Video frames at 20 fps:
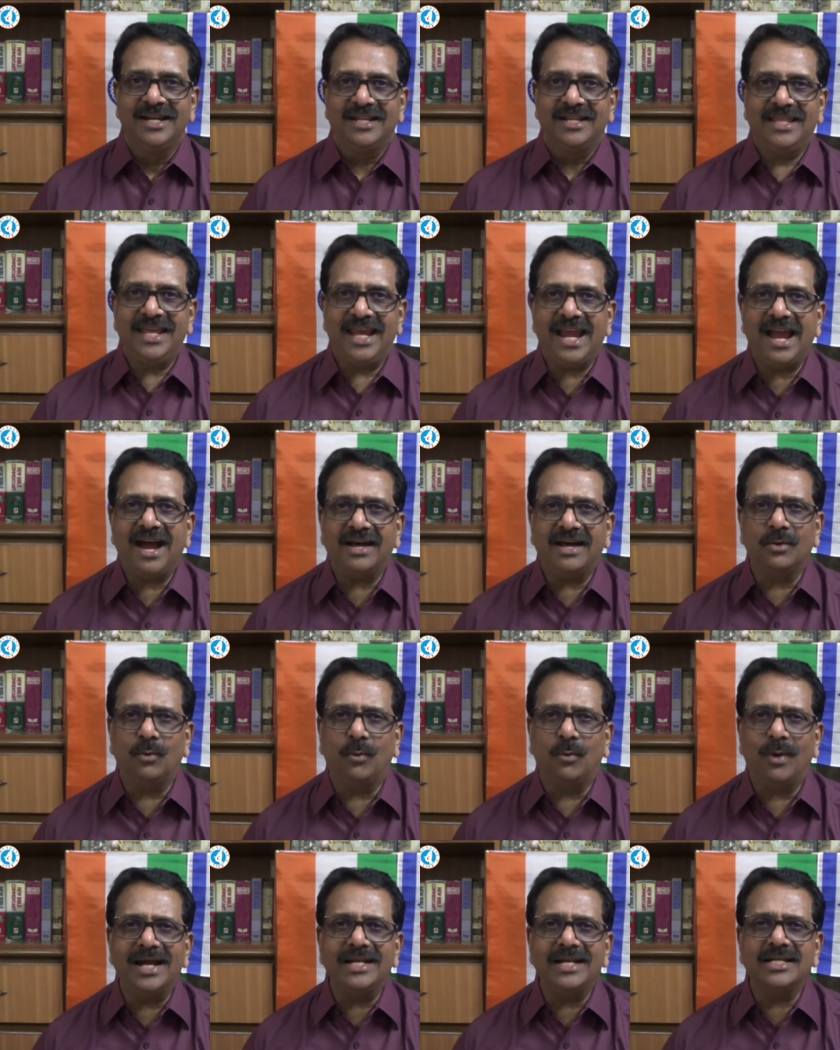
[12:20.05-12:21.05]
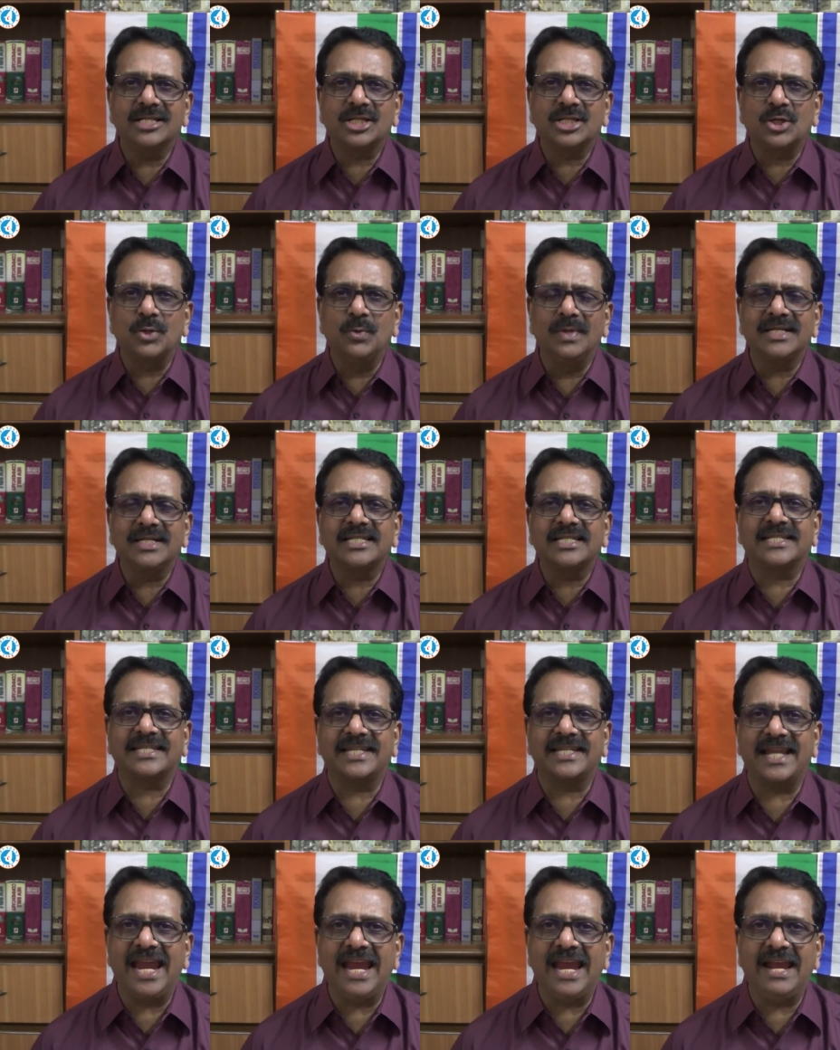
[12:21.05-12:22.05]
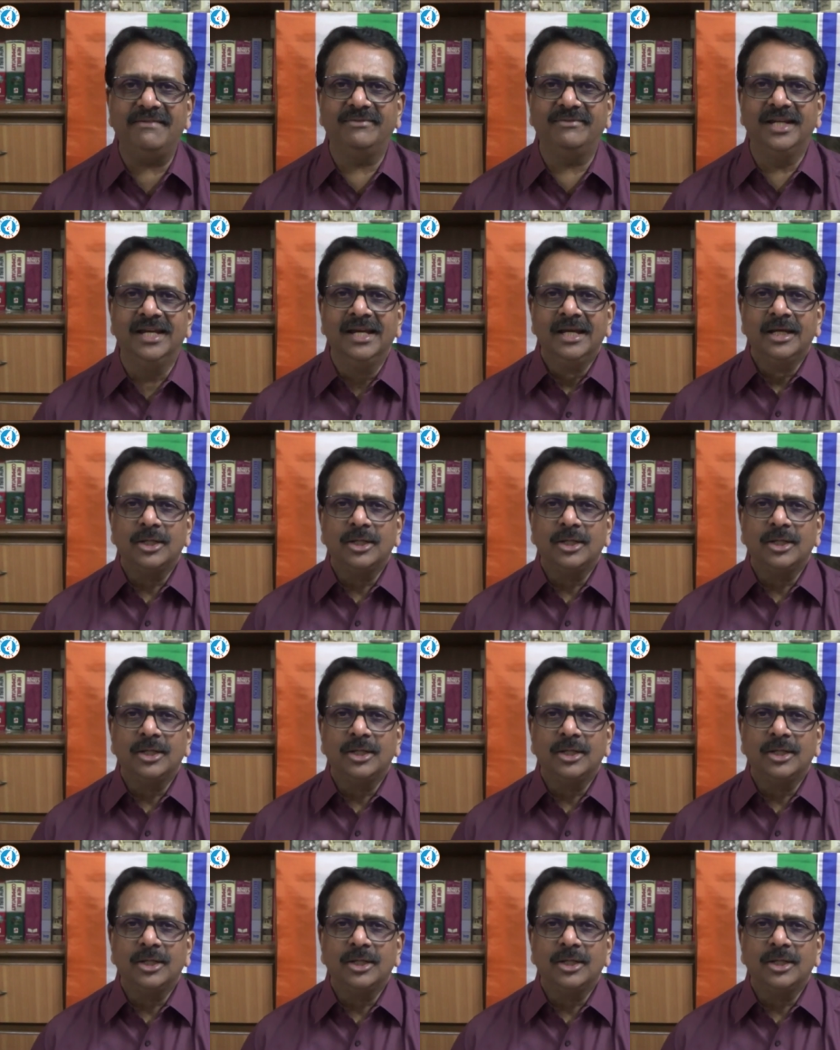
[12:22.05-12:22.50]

They are the ones who were saved.